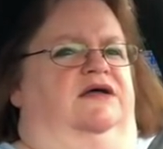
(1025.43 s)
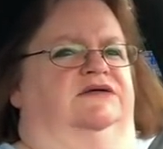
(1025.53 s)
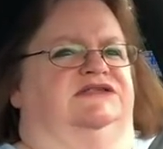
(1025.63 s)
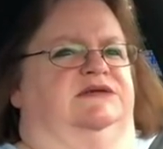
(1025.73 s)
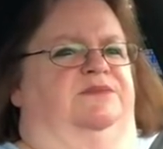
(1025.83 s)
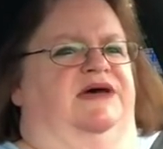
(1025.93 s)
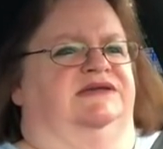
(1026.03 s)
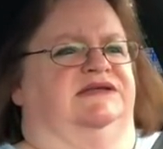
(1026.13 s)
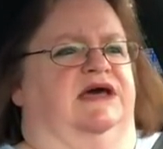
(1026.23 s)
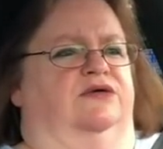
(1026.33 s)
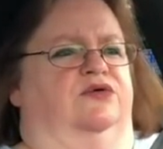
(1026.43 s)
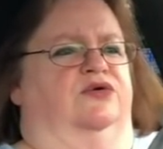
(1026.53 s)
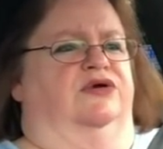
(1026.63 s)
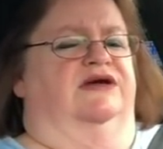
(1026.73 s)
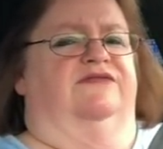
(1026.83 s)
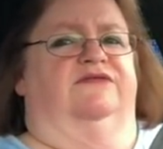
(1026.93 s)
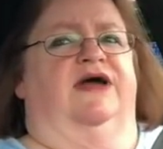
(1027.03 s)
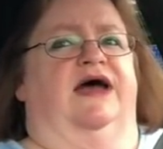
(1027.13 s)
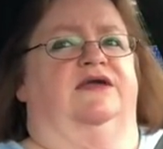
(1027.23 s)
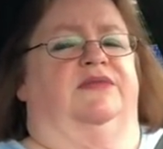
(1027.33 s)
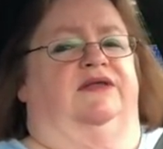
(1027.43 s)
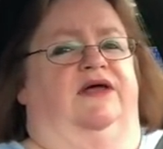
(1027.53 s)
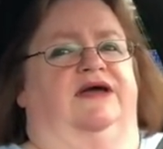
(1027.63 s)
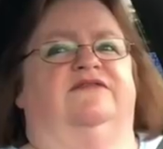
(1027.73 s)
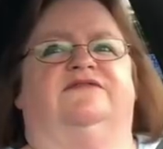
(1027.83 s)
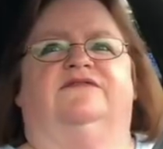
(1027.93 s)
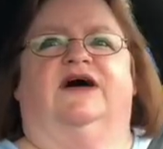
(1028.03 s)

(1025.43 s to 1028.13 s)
It's the best kettle corn I've ever had in my life.